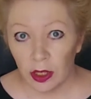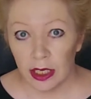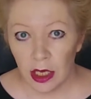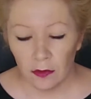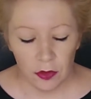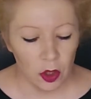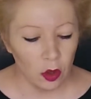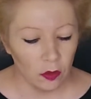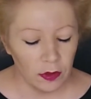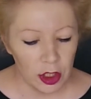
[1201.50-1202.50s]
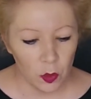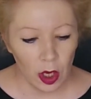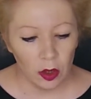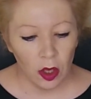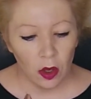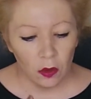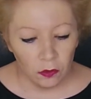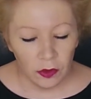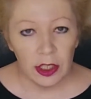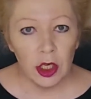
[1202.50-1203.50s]
can I say photography as well,
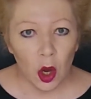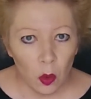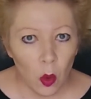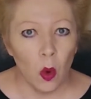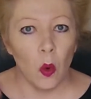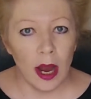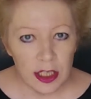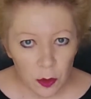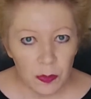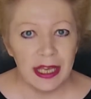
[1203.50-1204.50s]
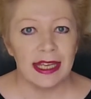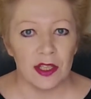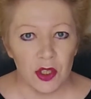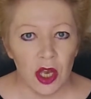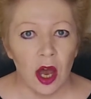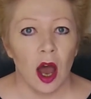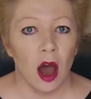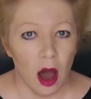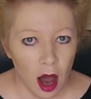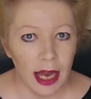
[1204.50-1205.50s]
video always appears
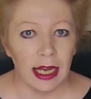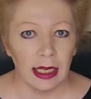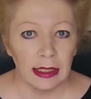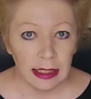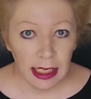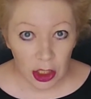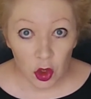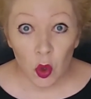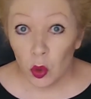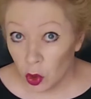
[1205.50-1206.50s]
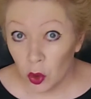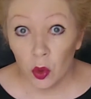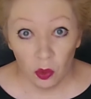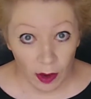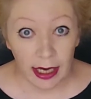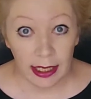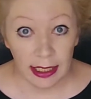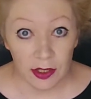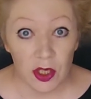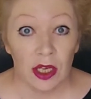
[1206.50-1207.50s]
higher in your Google
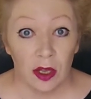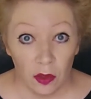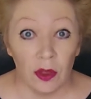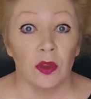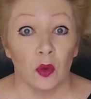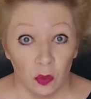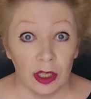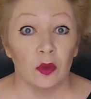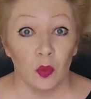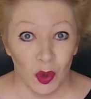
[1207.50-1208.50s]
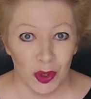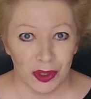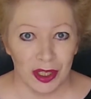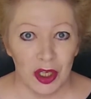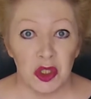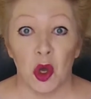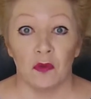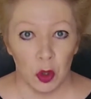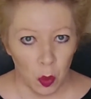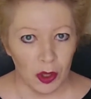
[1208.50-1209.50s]
rankings than the written work. So
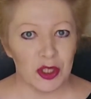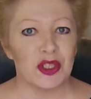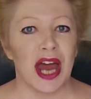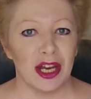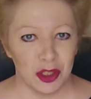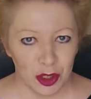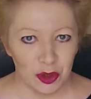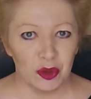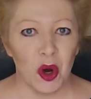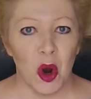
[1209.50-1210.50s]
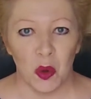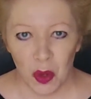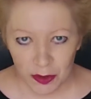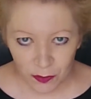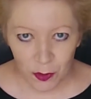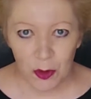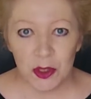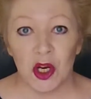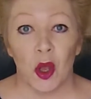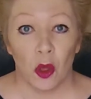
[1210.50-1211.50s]
if you want to start to control those
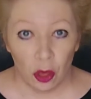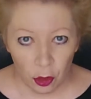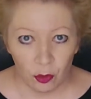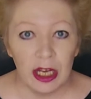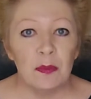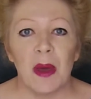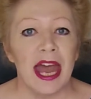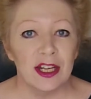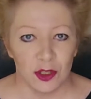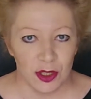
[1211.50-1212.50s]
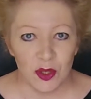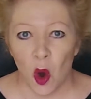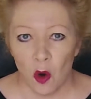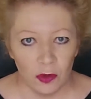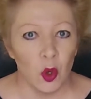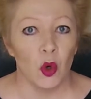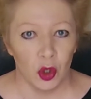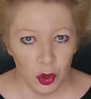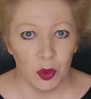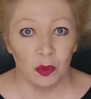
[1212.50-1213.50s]
first 3 pages of your
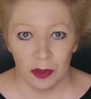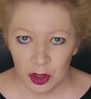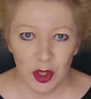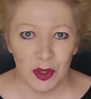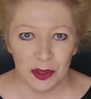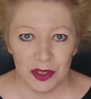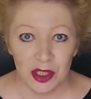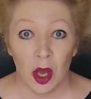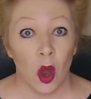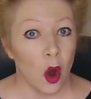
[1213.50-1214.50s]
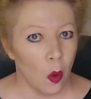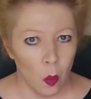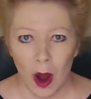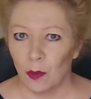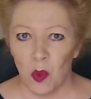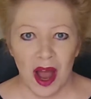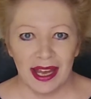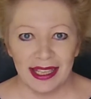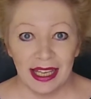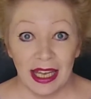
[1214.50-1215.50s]
Google returns, one
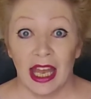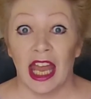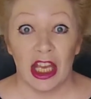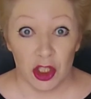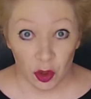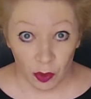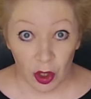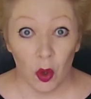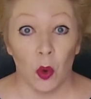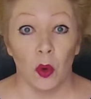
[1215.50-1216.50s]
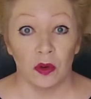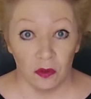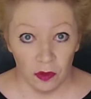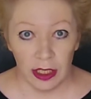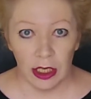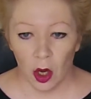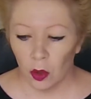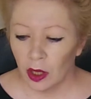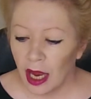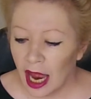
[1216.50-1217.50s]
way is to record
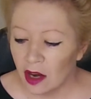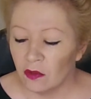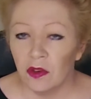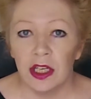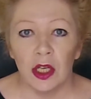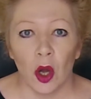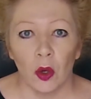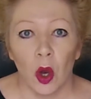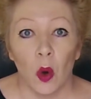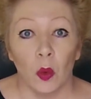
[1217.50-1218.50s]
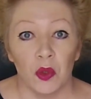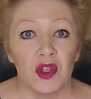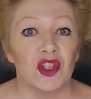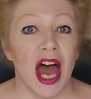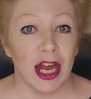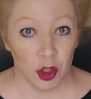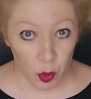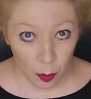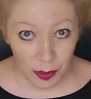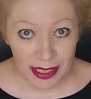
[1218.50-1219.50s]
video, and video will start
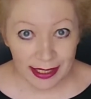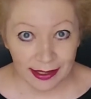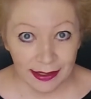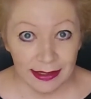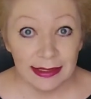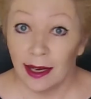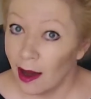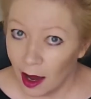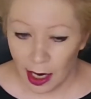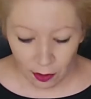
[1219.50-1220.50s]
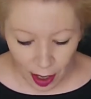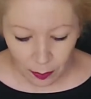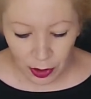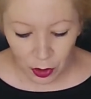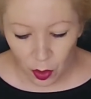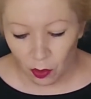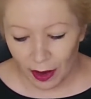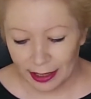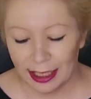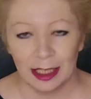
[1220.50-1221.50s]
to appear higher up your
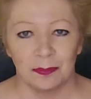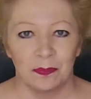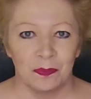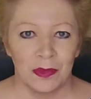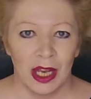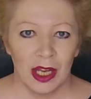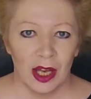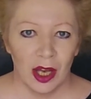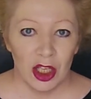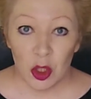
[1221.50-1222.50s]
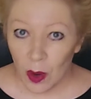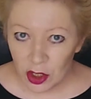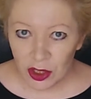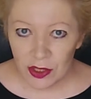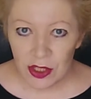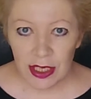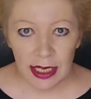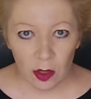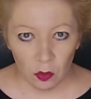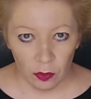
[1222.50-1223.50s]
ranking. So as you can
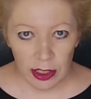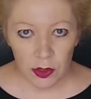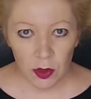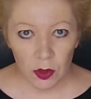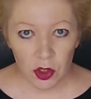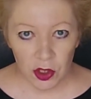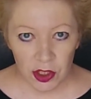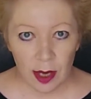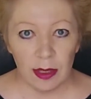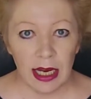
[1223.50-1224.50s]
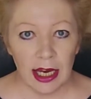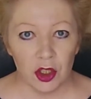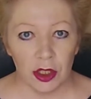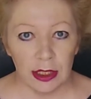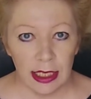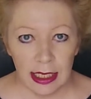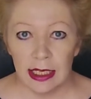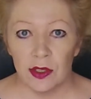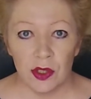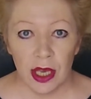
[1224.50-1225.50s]
see, research dissemination
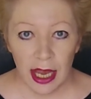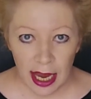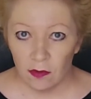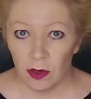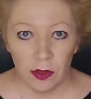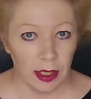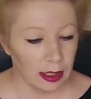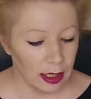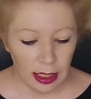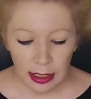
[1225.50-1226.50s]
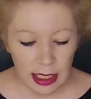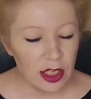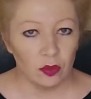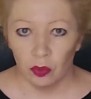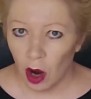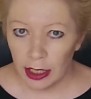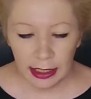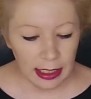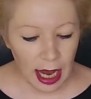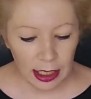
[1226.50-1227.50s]
is everything. Yes,
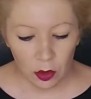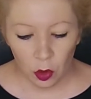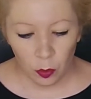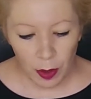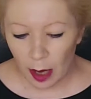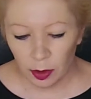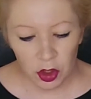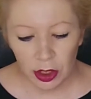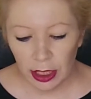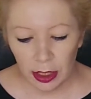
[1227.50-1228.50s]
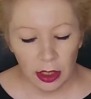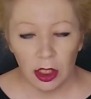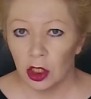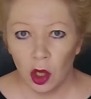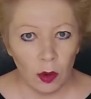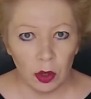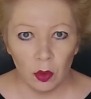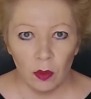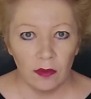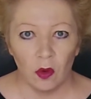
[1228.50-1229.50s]
writing an article, publishing it, going
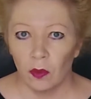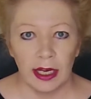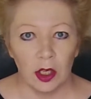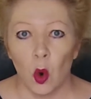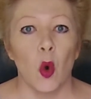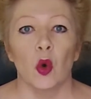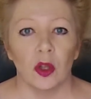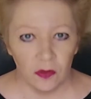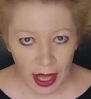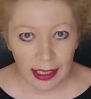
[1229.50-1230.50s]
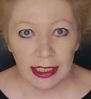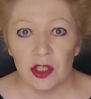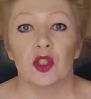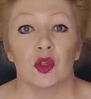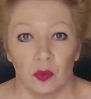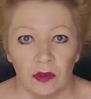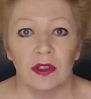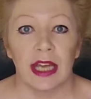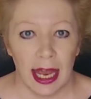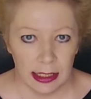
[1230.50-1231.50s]
through refereeing, all of that is
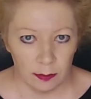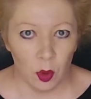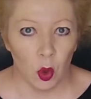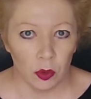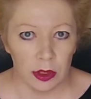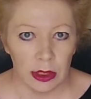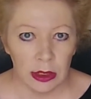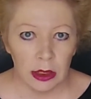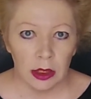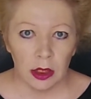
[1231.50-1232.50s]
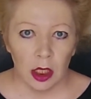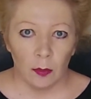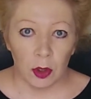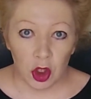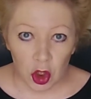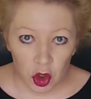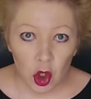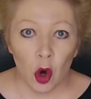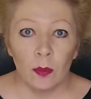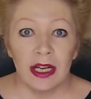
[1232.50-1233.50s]
terrific and important. But your
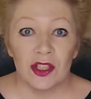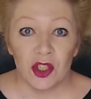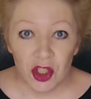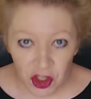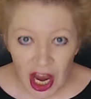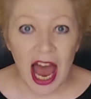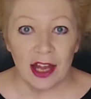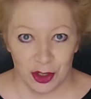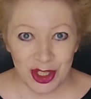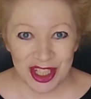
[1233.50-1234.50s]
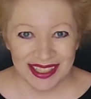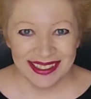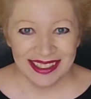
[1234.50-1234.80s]
job starts